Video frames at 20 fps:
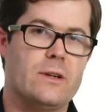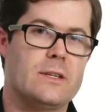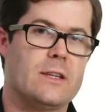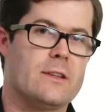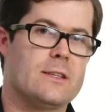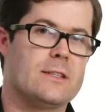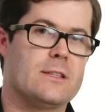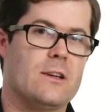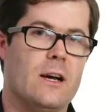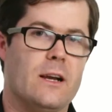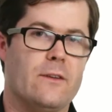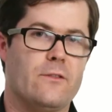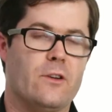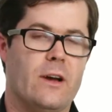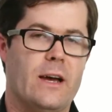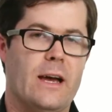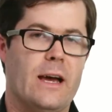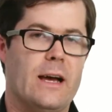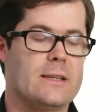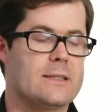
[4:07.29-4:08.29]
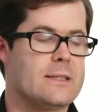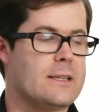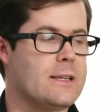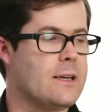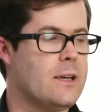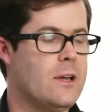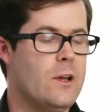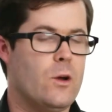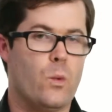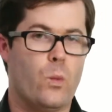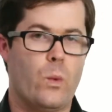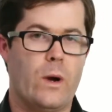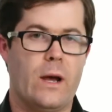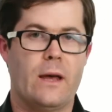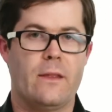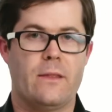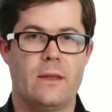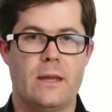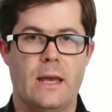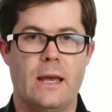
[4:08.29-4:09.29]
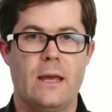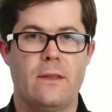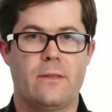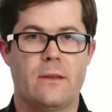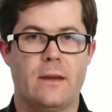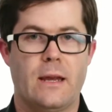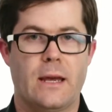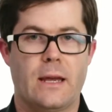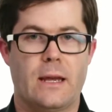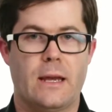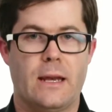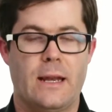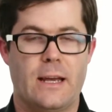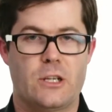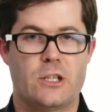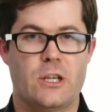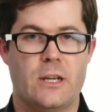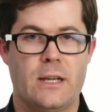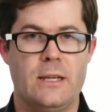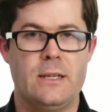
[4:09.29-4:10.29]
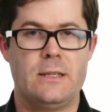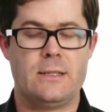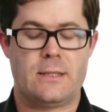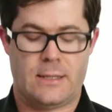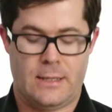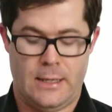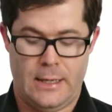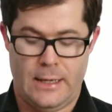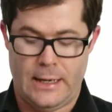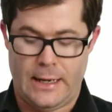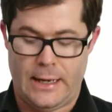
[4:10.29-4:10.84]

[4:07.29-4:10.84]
into the side of your housing where the Ethernet connection is